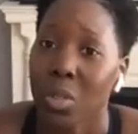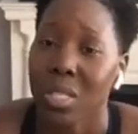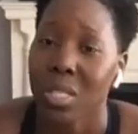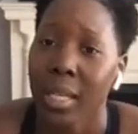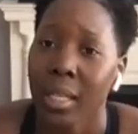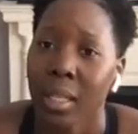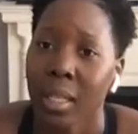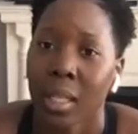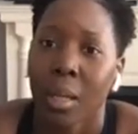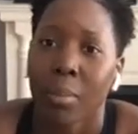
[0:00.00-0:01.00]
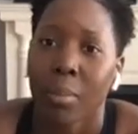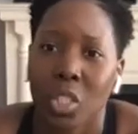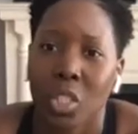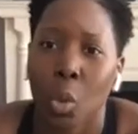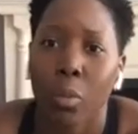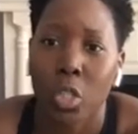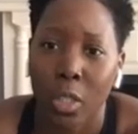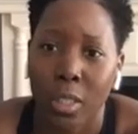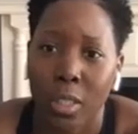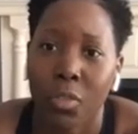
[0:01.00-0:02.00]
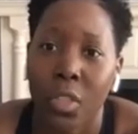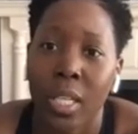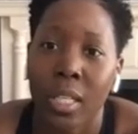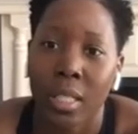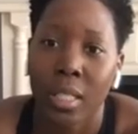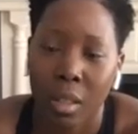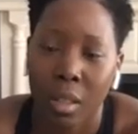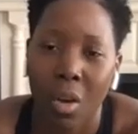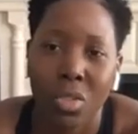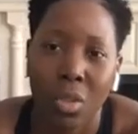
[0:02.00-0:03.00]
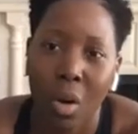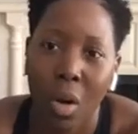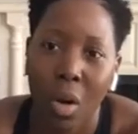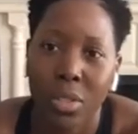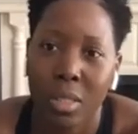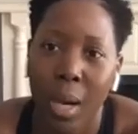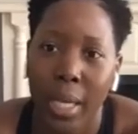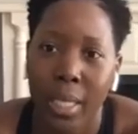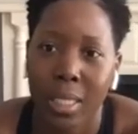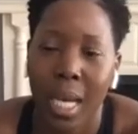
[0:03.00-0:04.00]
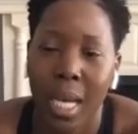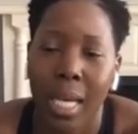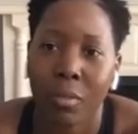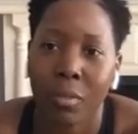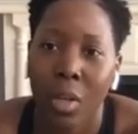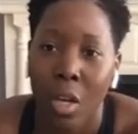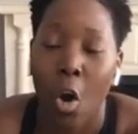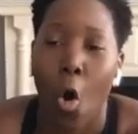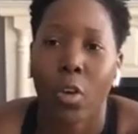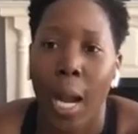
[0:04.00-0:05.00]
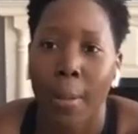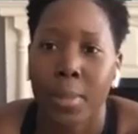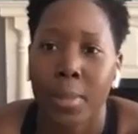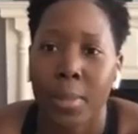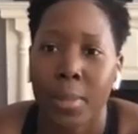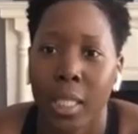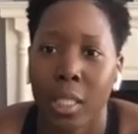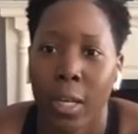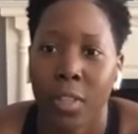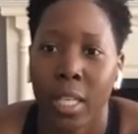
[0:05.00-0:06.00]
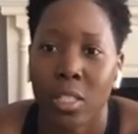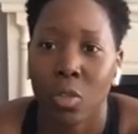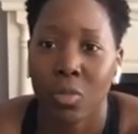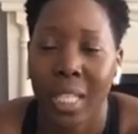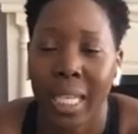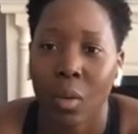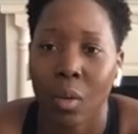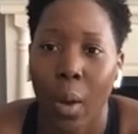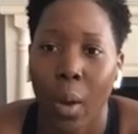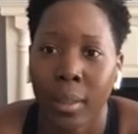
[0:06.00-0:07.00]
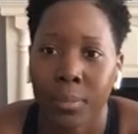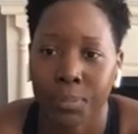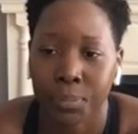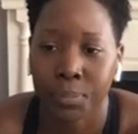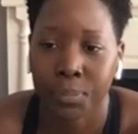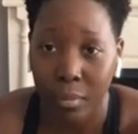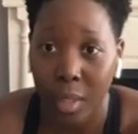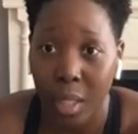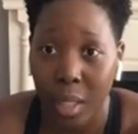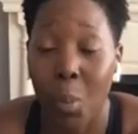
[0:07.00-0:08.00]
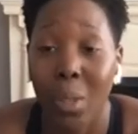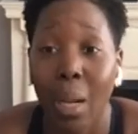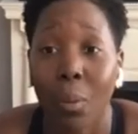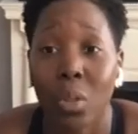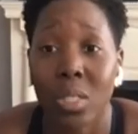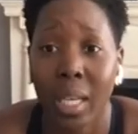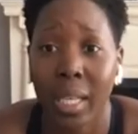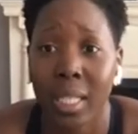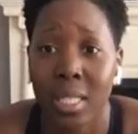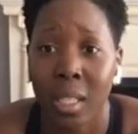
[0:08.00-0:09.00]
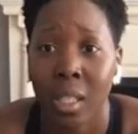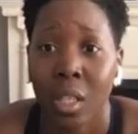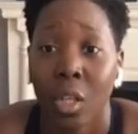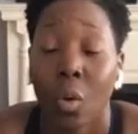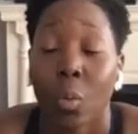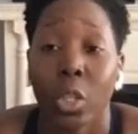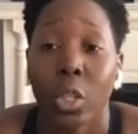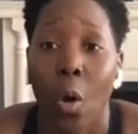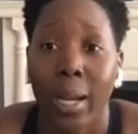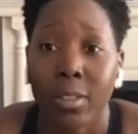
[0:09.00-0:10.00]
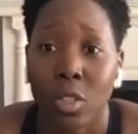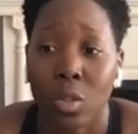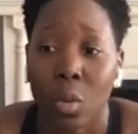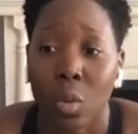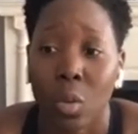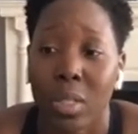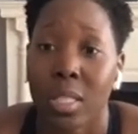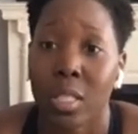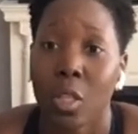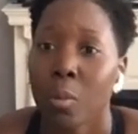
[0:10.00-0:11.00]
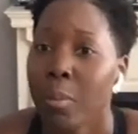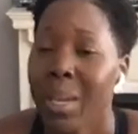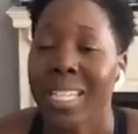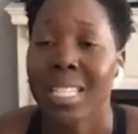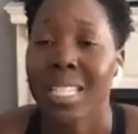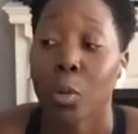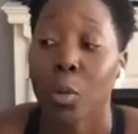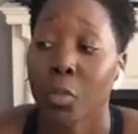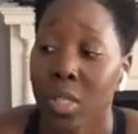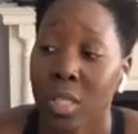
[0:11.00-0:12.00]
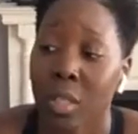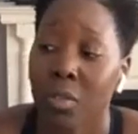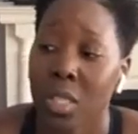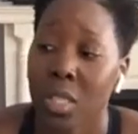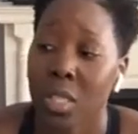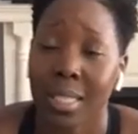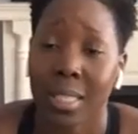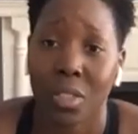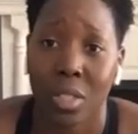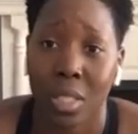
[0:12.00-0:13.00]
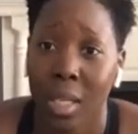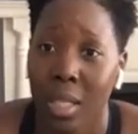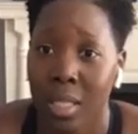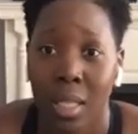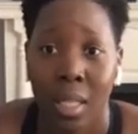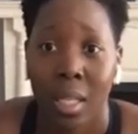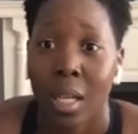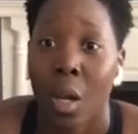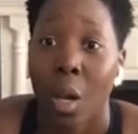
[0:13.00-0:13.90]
tell yourself that's a diet regimen per se, because doing restrictive things also causes the body to kind of overcompensate and crave things you've taken away. But what I will say is when you're going out to stores, still make it simple for yourself, just like this exercise.